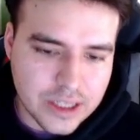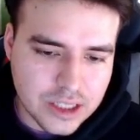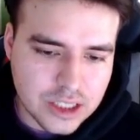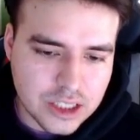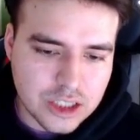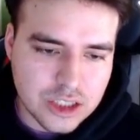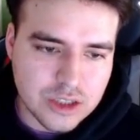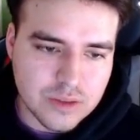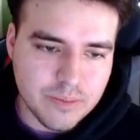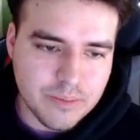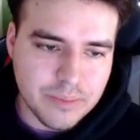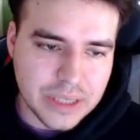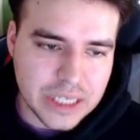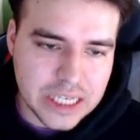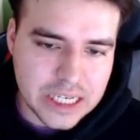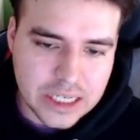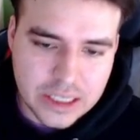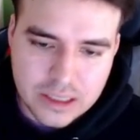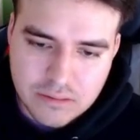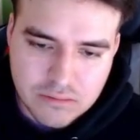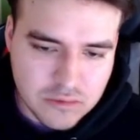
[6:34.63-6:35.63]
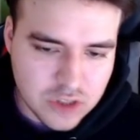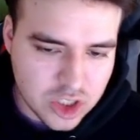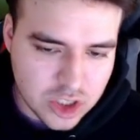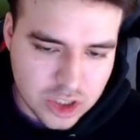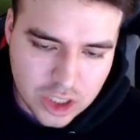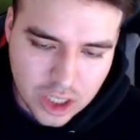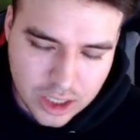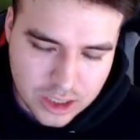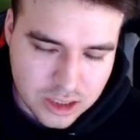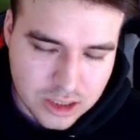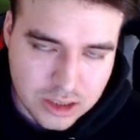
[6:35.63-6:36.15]
speed,
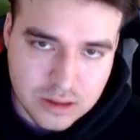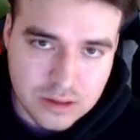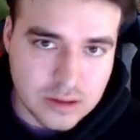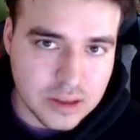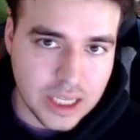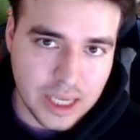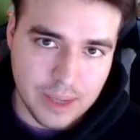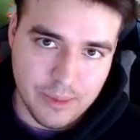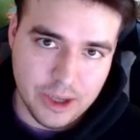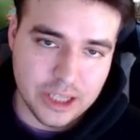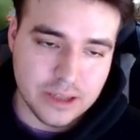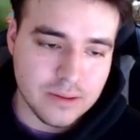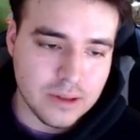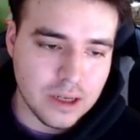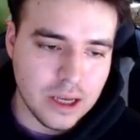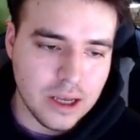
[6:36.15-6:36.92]
just demon.